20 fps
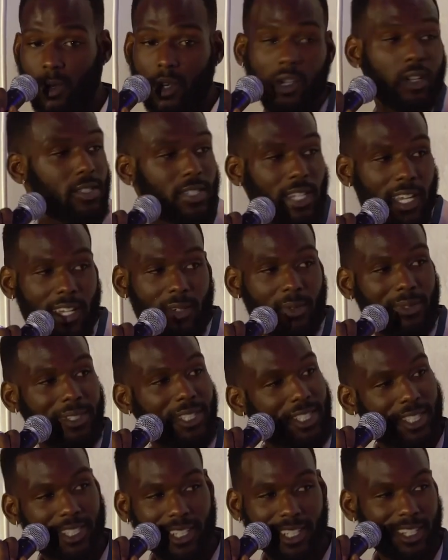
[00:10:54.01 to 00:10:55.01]
Worlds like
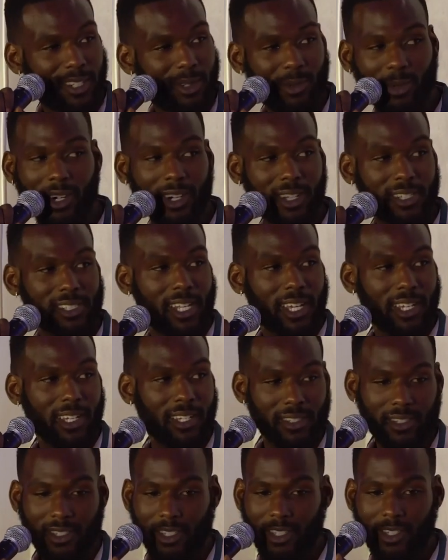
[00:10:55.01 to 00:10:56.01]
Queen Sugar, worlds
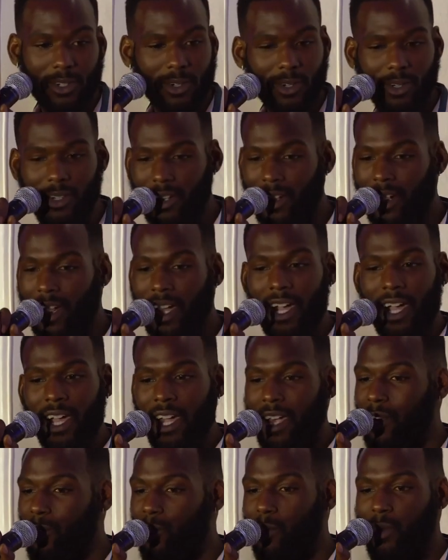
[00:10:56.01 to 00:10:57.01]
like Insecure,
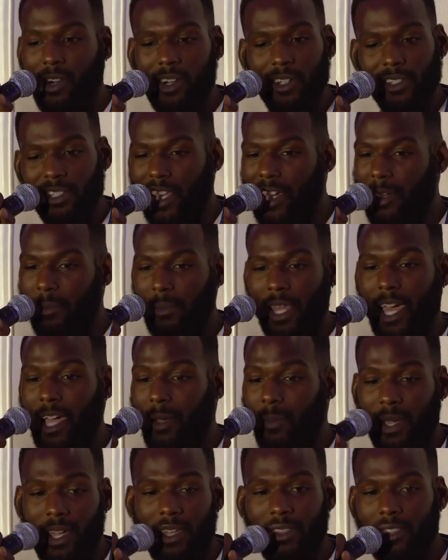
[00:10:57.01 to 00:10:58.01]
and worlds like
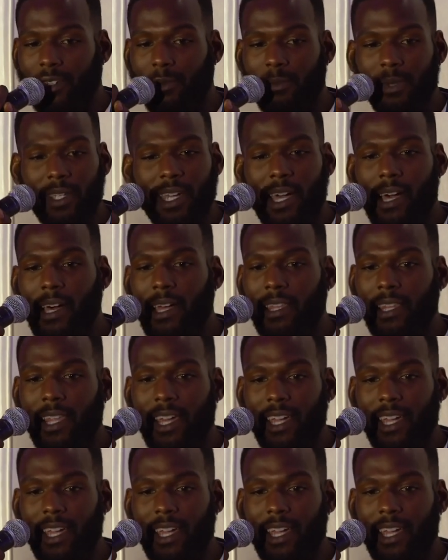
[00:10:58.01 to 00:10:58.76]
Black Panther and beyond.